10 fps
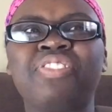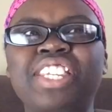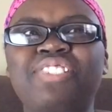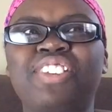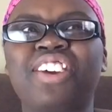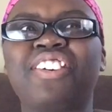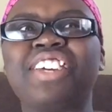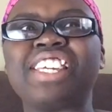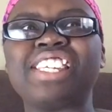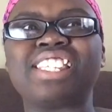This video
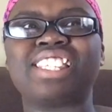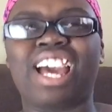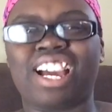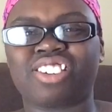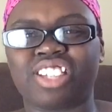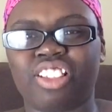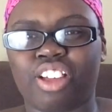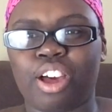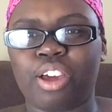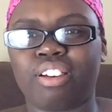is actually a
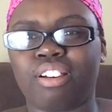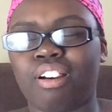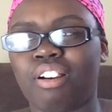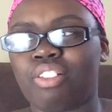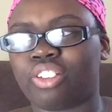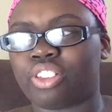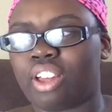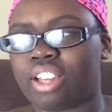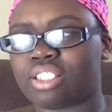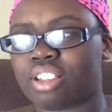lot along the
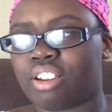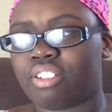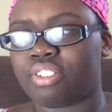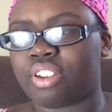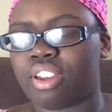lines of